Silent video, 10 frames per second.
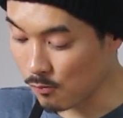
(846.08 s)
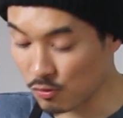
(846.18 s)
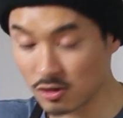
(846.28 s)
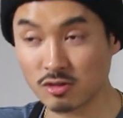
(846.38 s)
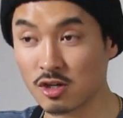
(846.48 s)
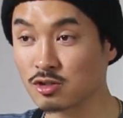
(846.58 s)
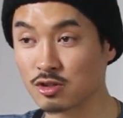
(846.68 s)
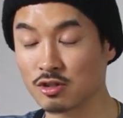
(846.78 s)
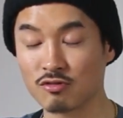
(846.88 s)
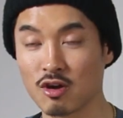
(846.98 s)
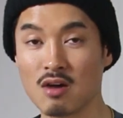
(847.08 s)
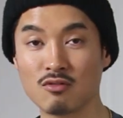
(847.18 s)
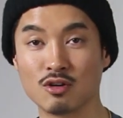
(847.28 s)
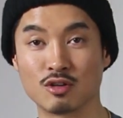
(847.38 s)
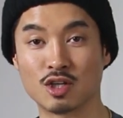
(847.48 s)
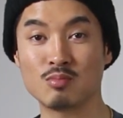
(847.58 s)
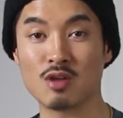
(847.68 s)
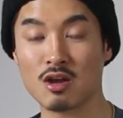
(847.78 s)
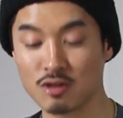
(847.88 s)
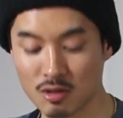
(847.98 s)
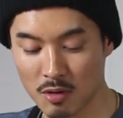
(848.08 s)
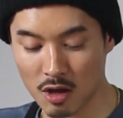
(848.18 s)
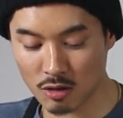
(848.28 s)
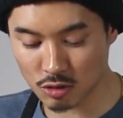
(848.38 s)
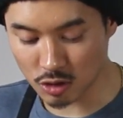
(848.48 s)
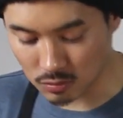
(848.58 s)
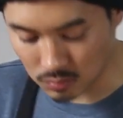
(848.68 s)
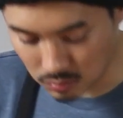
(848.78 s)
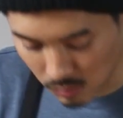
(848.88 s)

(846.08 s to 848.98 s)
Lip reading: This stays good forever. Keep that in your pantry.